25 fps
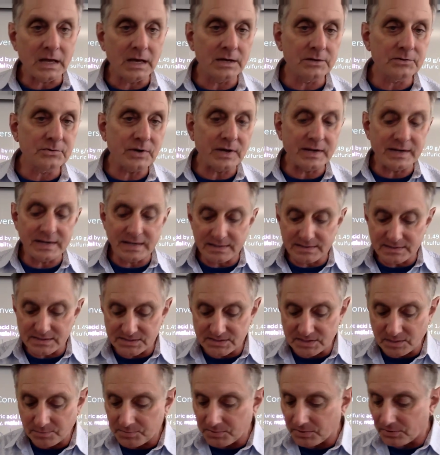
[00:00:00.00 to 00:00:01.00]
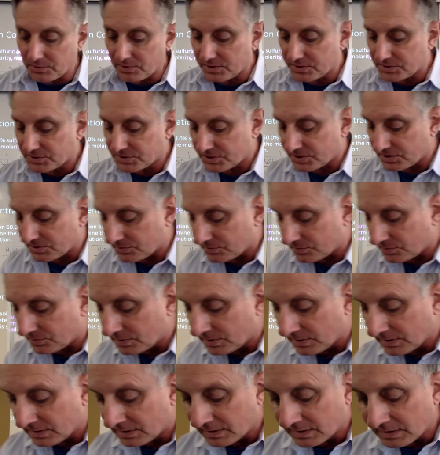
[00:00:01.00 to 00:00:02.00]
try to get this uploaded to
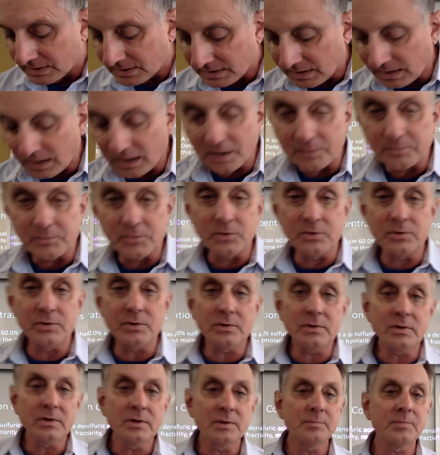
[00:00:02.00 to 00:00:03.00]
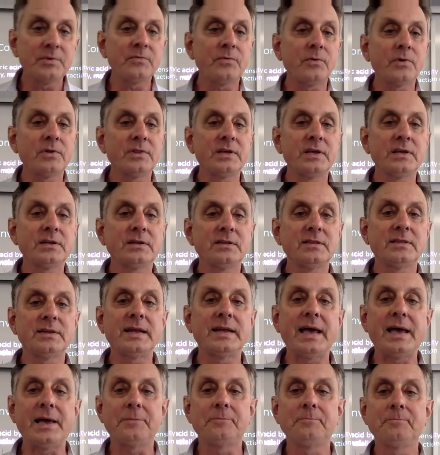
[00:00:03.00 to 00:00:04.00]
Moodle before the end of the
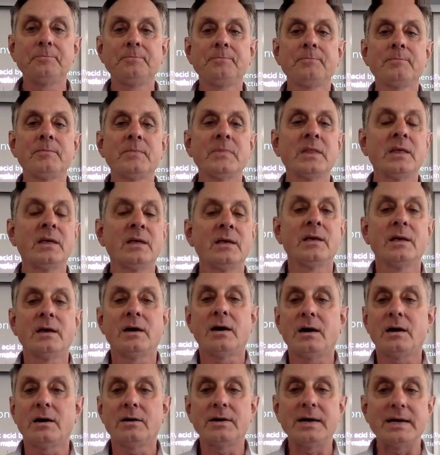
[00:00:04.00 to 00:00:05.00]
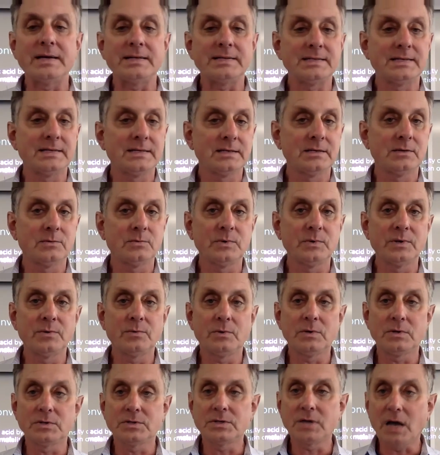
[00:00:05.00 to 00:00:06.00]
day. All right, we
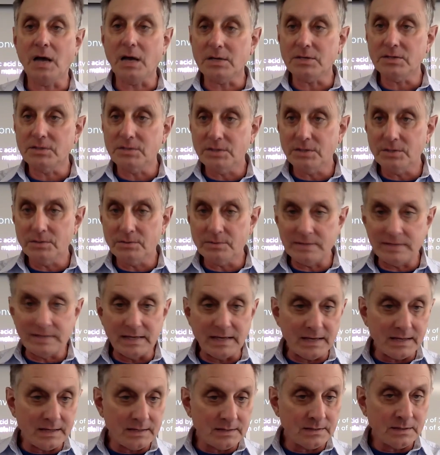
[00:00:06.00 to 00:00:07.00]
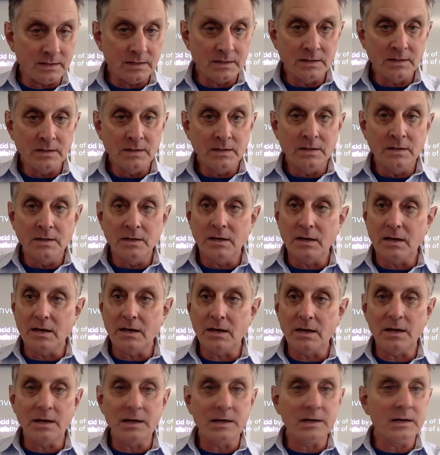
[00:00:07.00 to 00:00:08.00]
will talk to you again
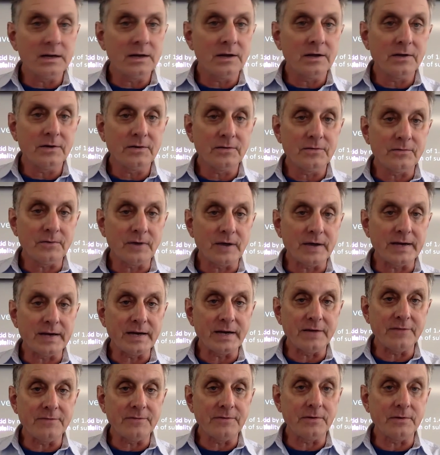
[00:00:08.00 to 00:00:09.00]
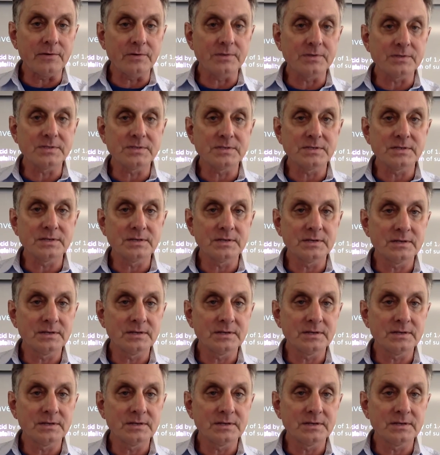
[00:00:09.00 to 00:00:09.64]
on Friday, folks.